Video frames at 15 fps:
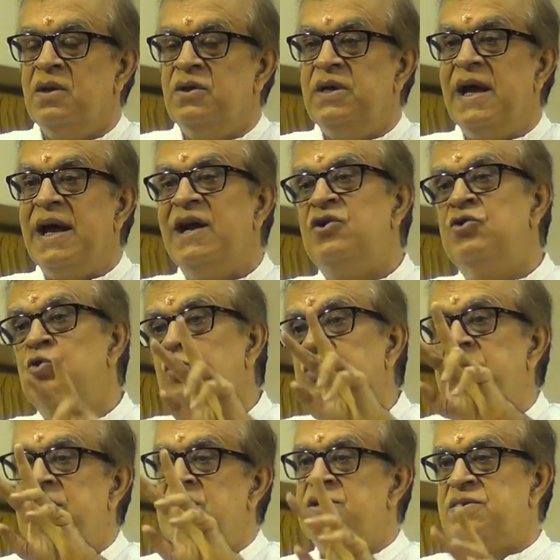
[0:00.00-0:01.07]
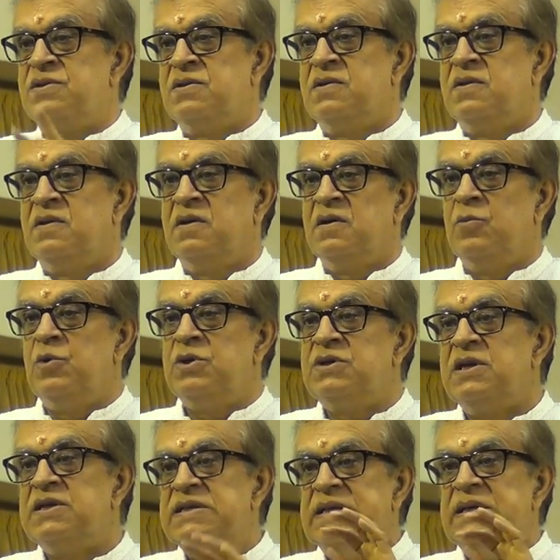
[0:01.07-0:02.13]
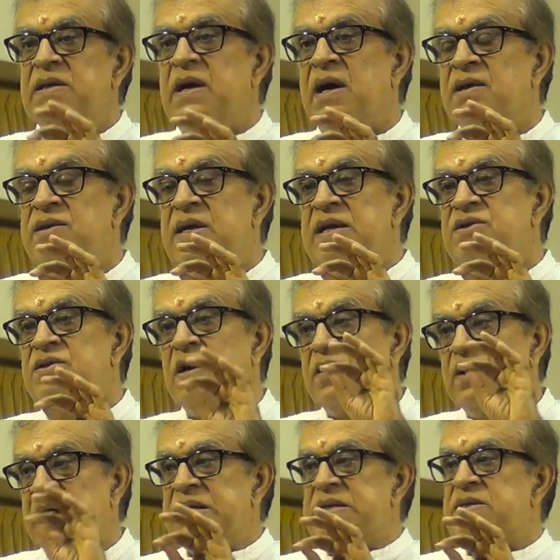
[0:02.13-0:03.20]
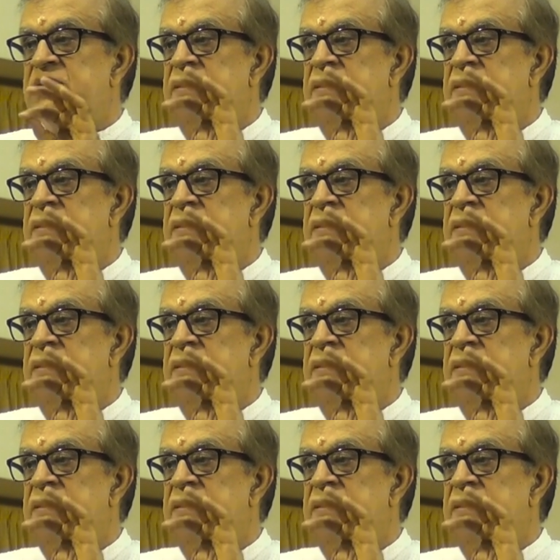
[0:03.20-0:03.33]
They add two things which they see as the crux,